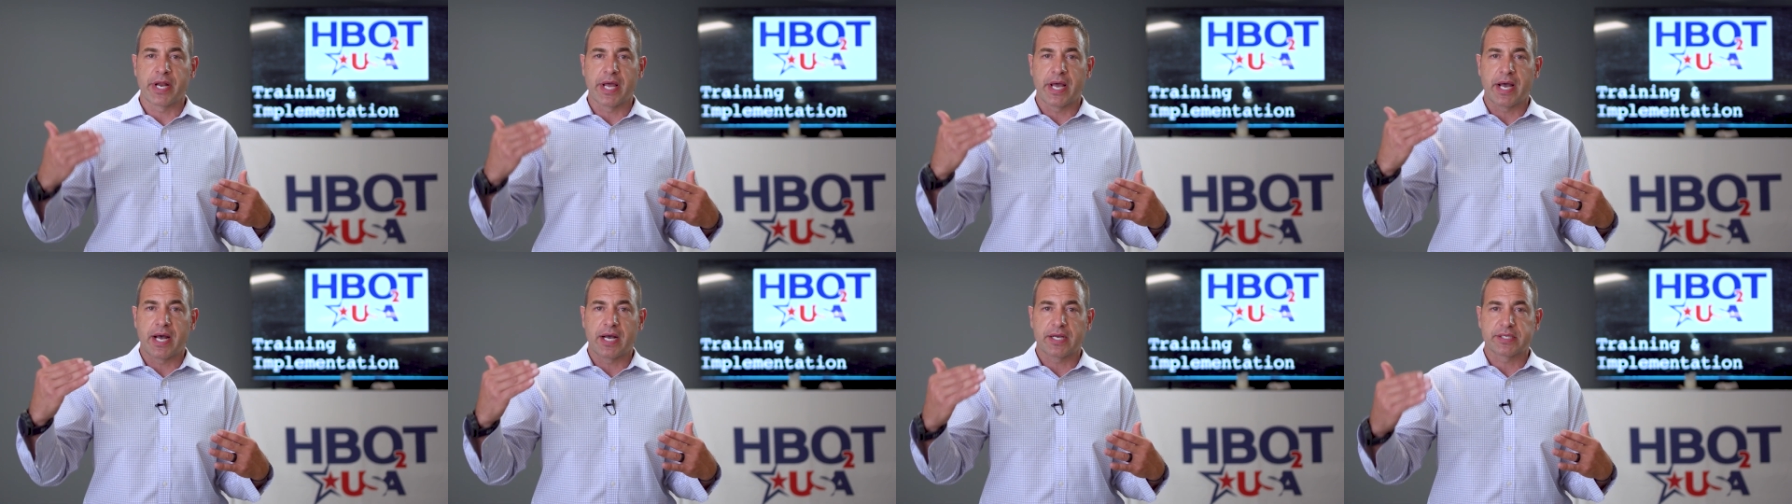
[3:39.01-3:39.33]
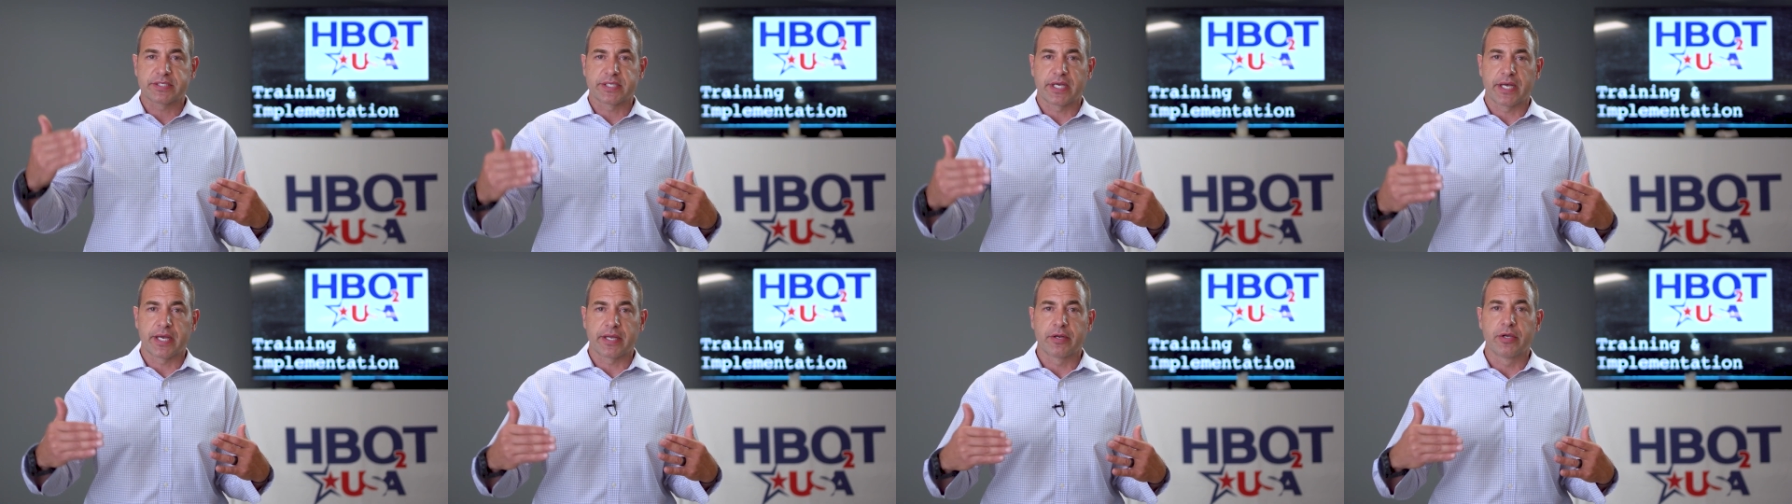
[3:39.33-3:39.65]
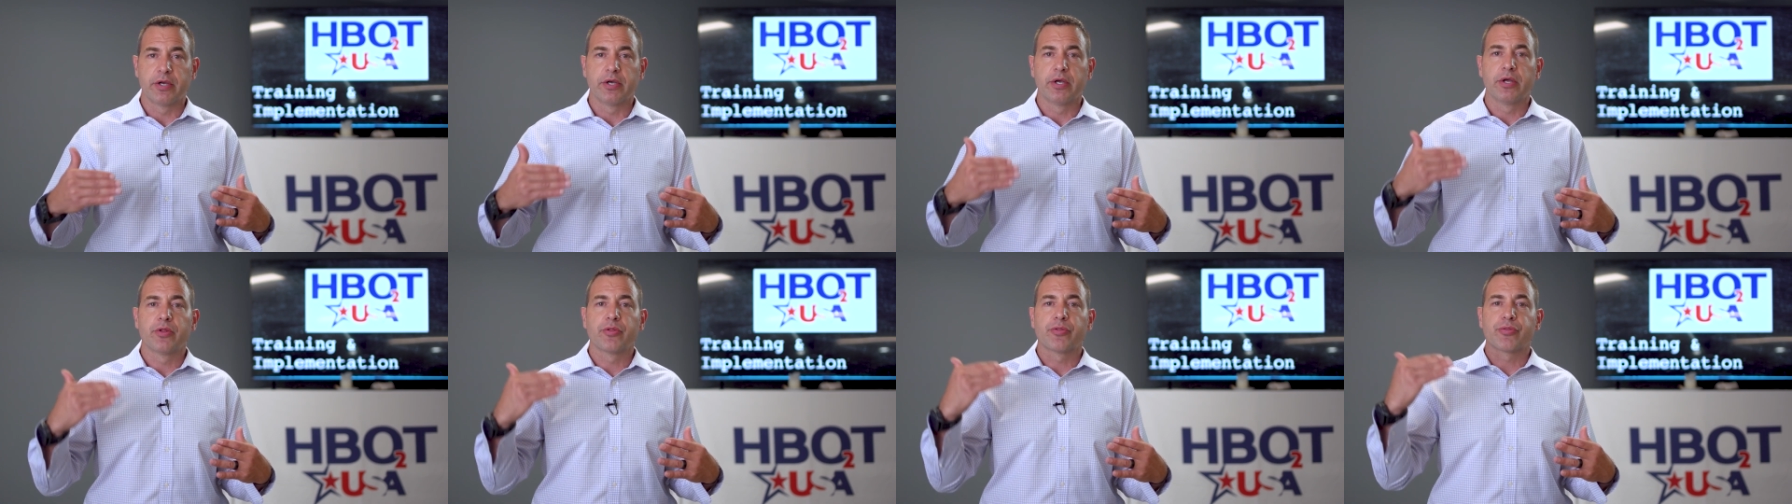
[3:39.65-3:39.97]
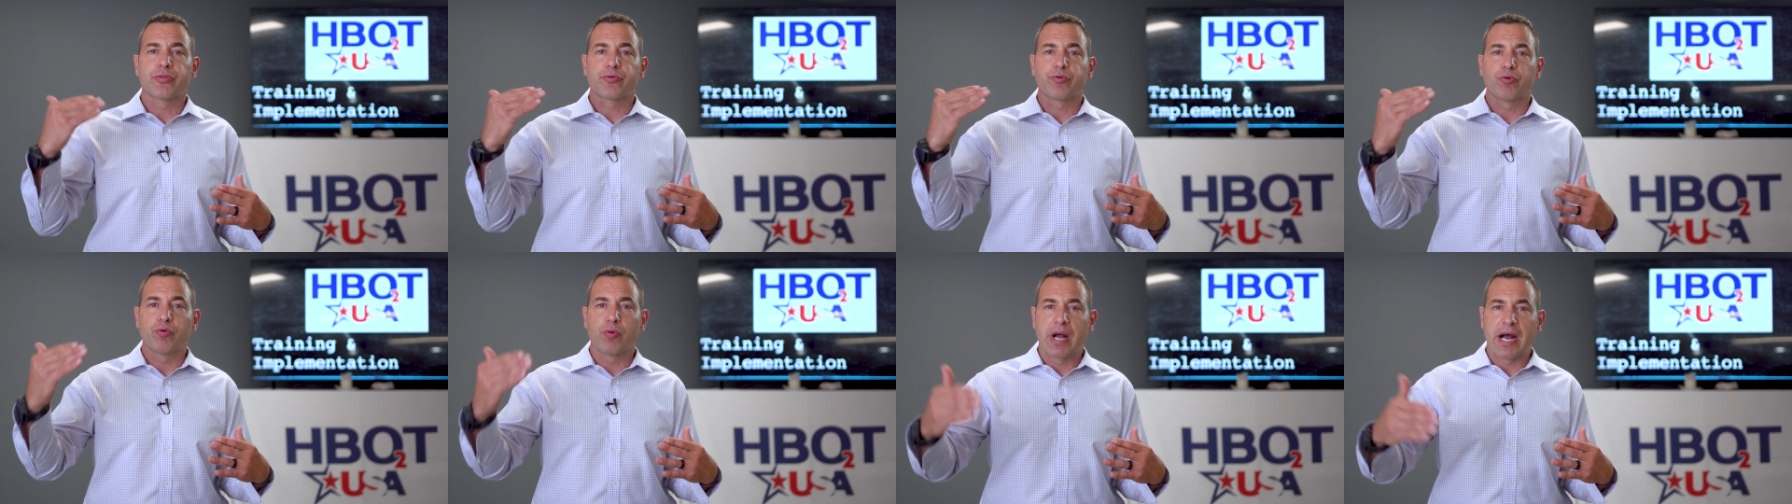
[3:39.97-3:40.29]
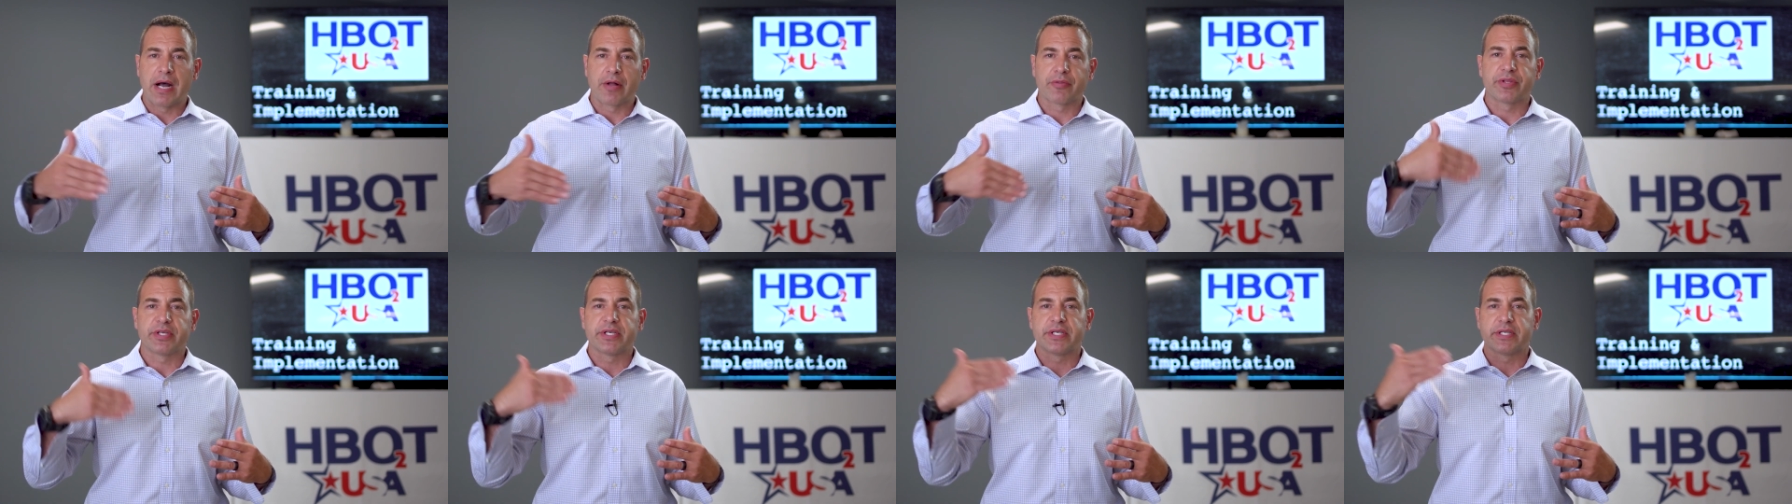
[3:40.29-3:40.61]
dioxide
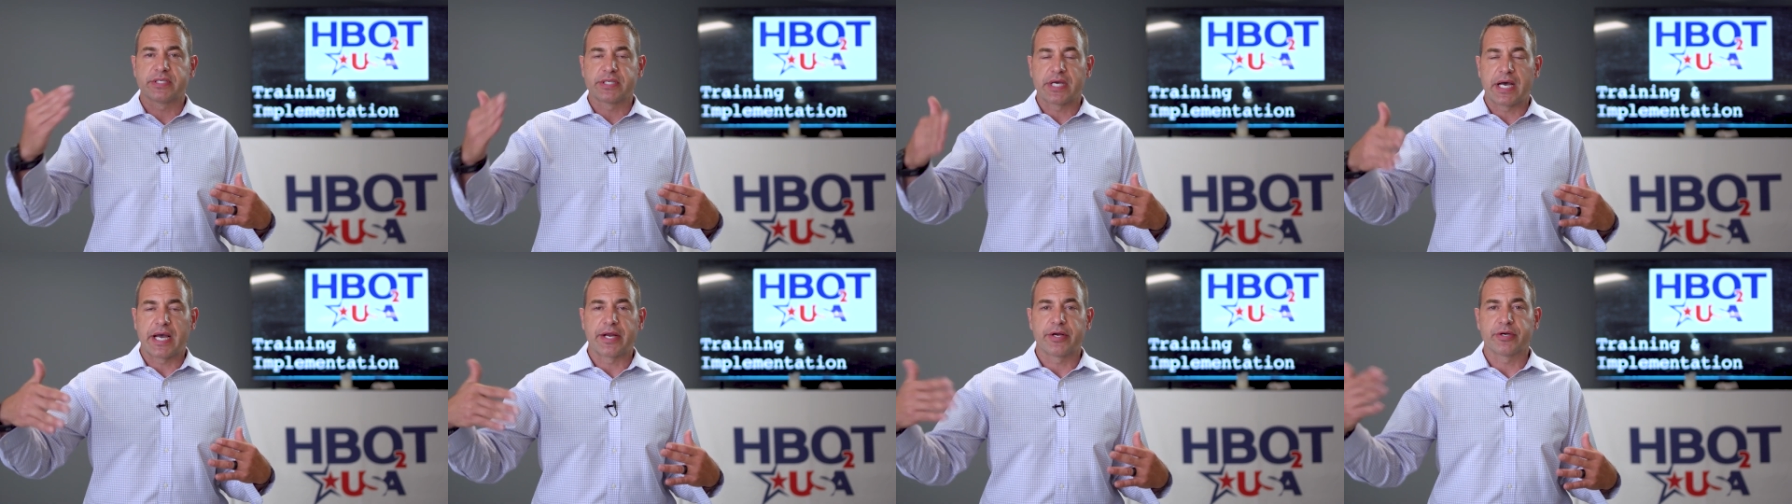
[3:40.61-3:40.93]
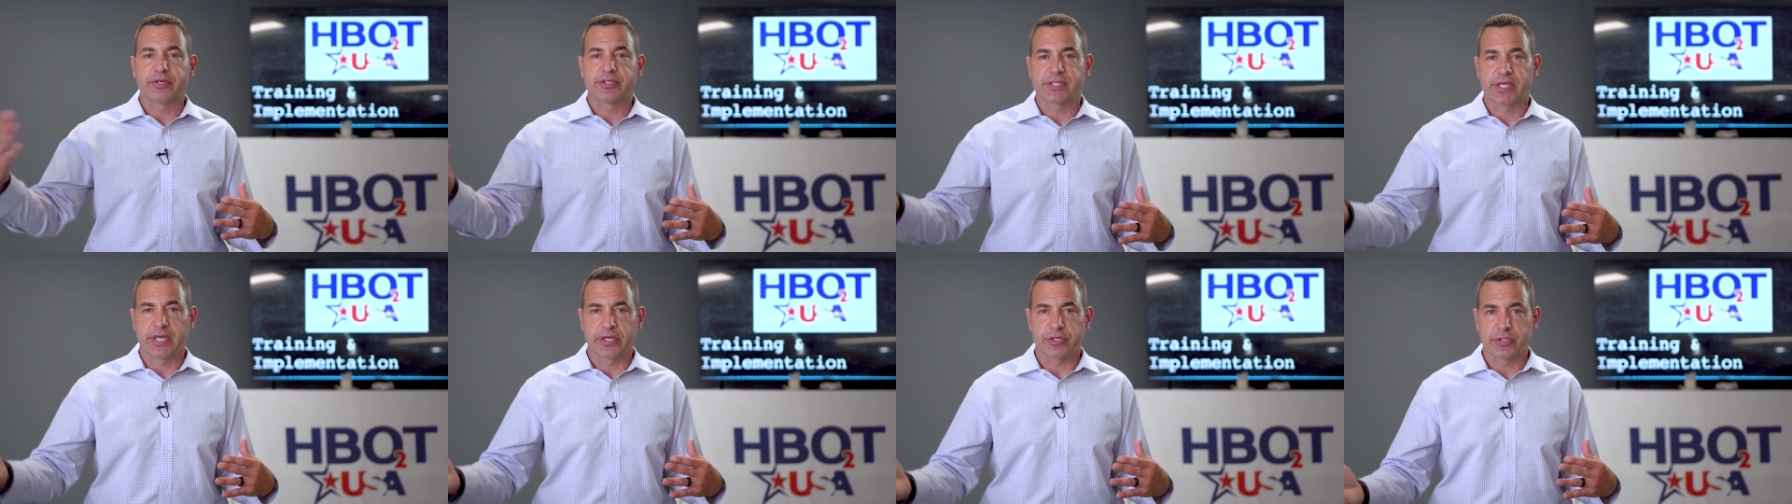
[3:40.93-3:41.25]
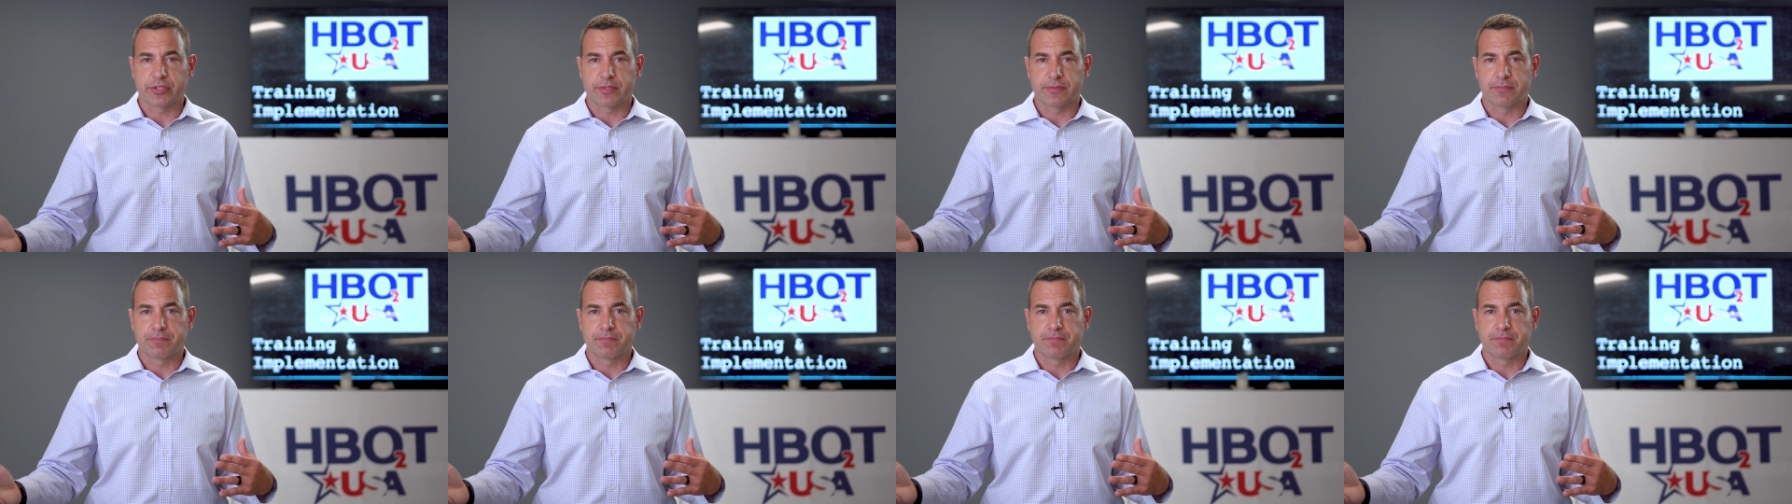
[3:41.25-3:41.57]
throughout the entire session.